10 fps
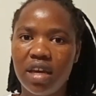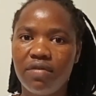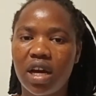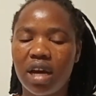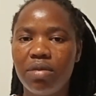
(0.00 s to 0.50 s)

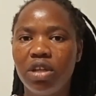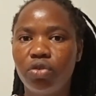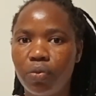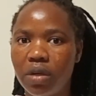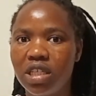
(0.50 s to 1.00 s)
If you are coming
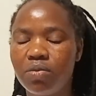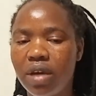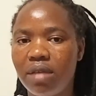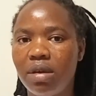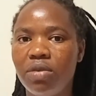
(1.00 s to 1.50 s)
to
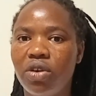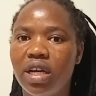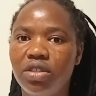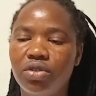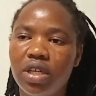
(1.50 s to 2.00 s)
Brisbane, maybe you
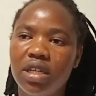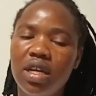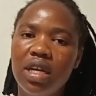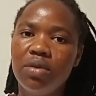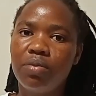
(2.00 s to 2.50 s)
can join
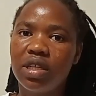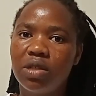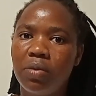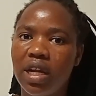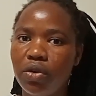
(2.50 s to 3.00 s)

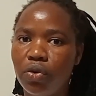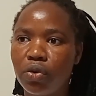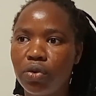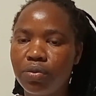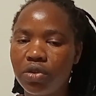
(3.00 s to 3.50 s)
Brisbane
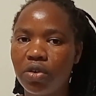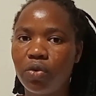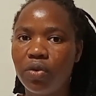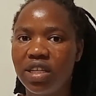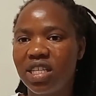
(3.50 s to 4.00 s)
groups or
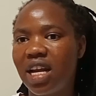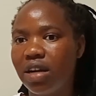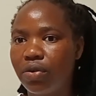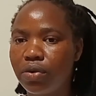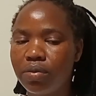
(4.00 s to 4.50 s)

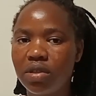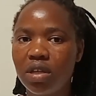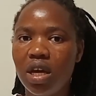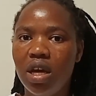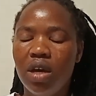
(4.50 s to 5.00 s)
Queensland groups,
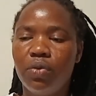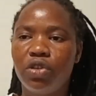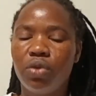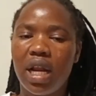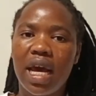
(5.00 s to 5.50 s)

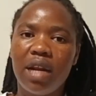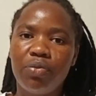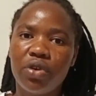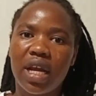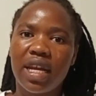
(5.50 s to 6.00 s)
which will
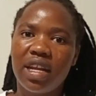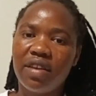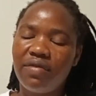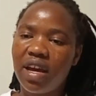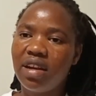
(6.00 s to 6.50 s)
help you in
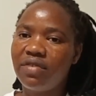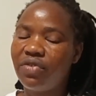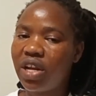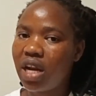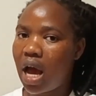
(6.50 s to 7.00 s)
identifying
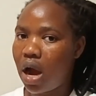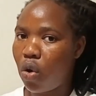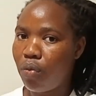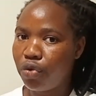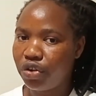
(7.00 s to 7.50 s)
different
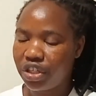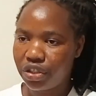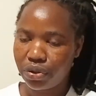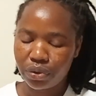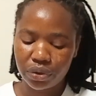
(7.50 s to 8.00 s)

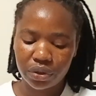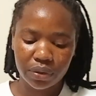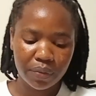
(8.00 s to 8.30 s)
accommodations.